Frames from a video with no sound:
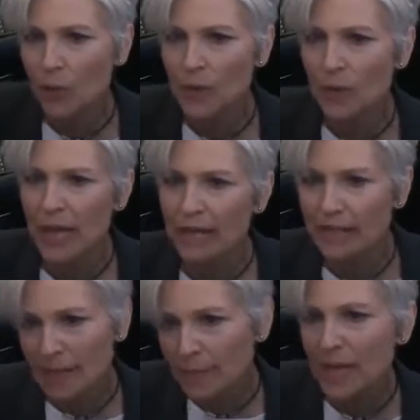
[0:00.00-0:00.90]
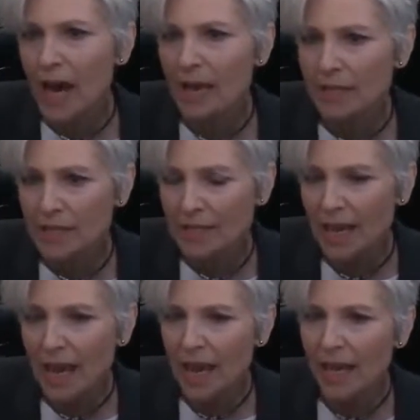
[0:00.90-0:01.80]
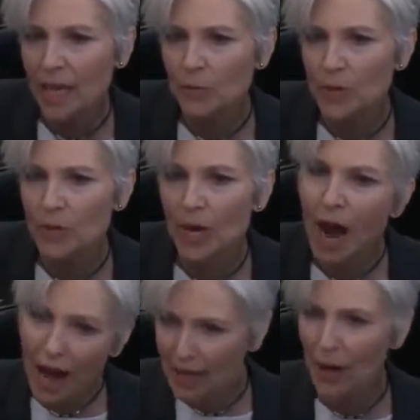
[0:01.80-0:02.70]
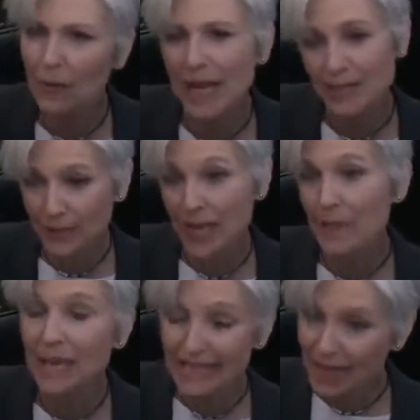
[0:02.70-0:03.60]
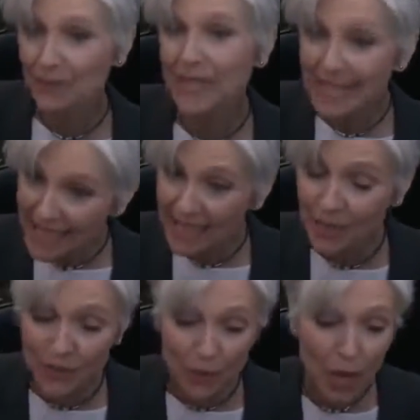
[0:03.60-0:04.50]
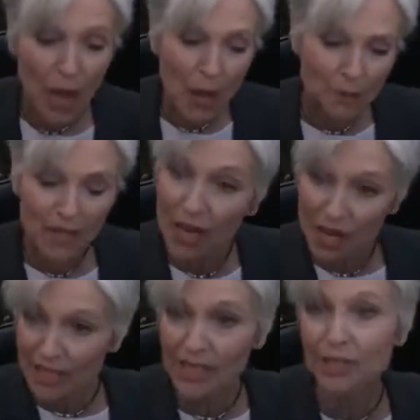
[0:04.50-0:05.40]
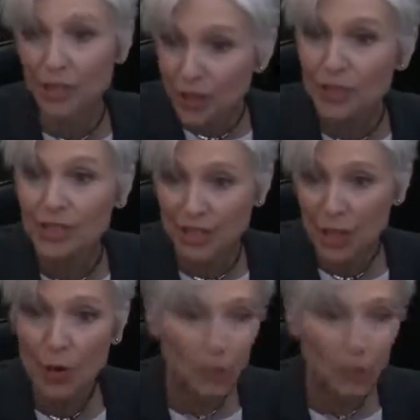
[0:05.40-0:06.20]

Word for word: we were at C B S, and we were on our way to an M S N B C interview. Because the students Jill,